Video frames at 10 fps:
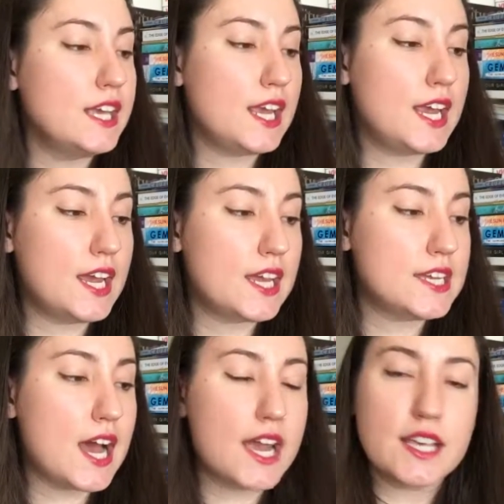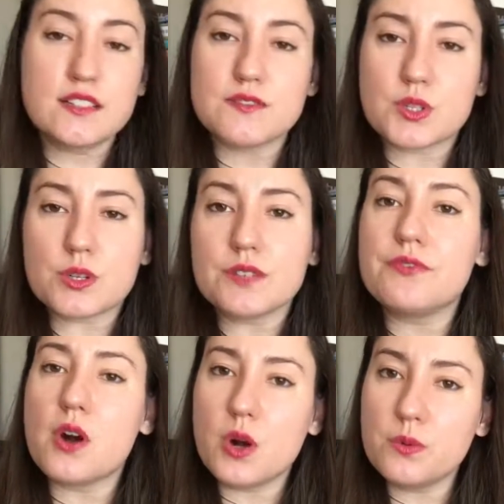And I sort
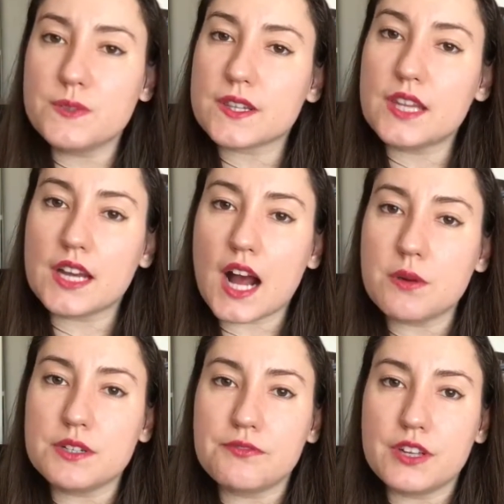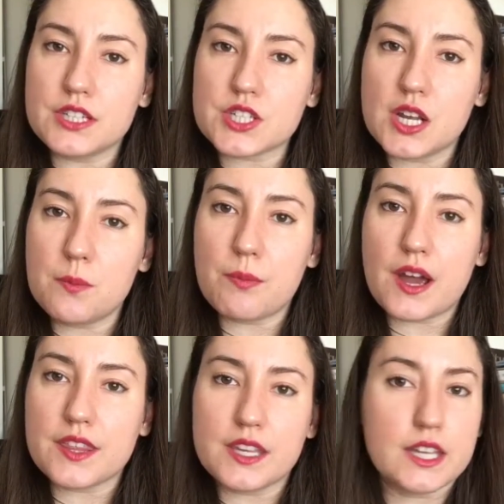of hoped that I would finish it
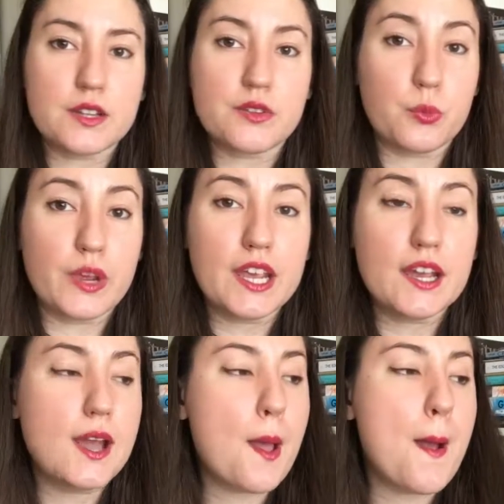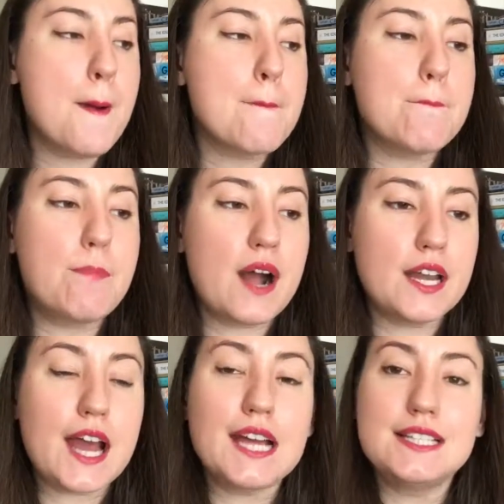by the end of the week,
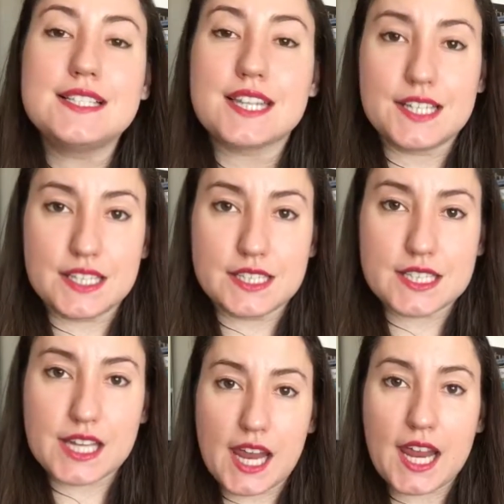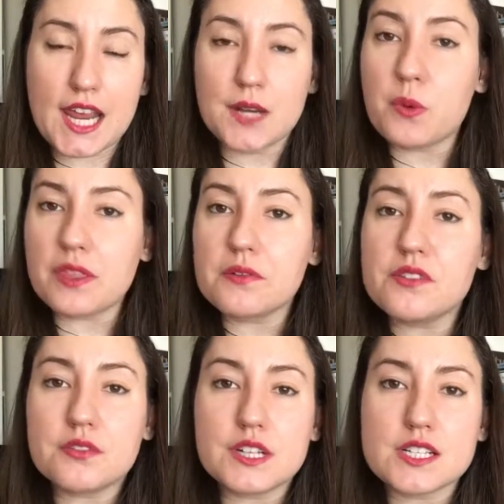but I didn't. And one of
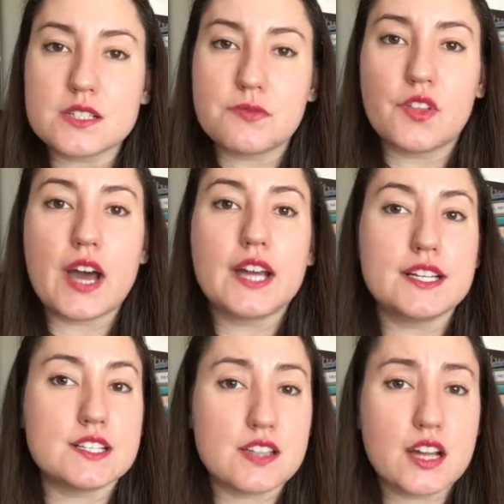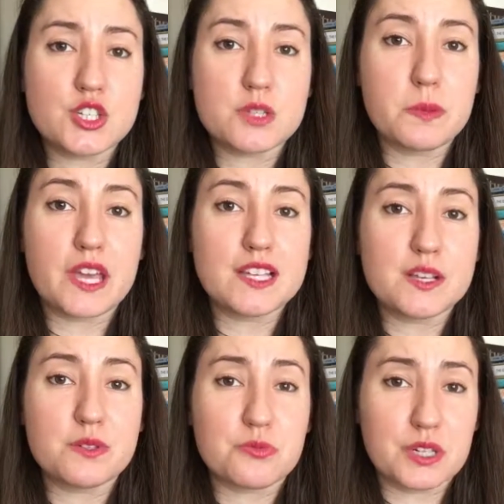the reasons for that is not just because
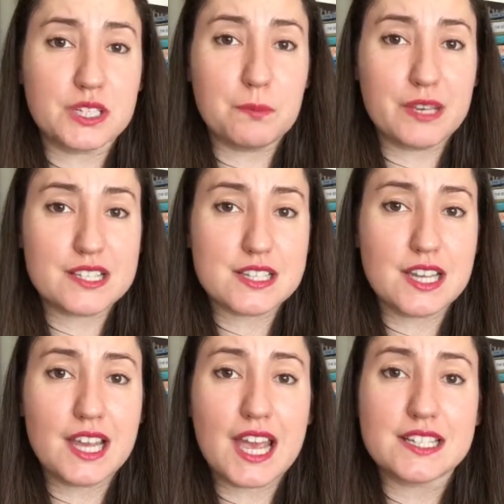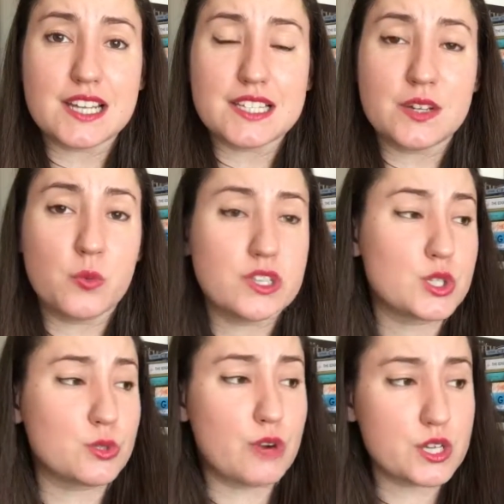I was really busy and I didn't want
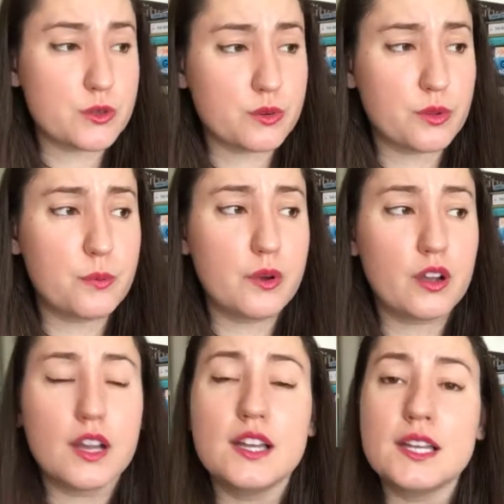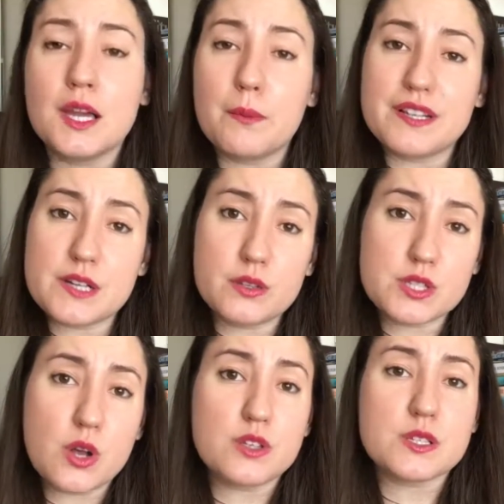to rush through the book, but that
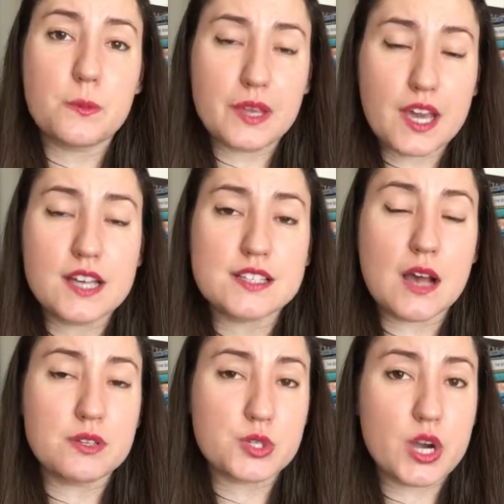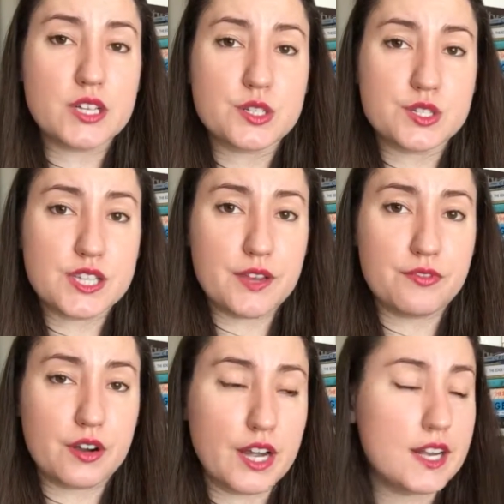was also because I was trying to
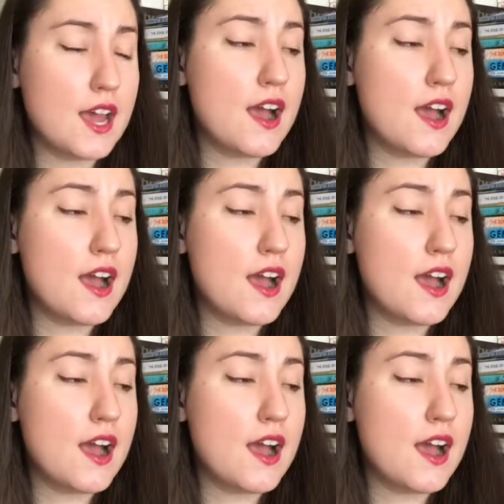savor it.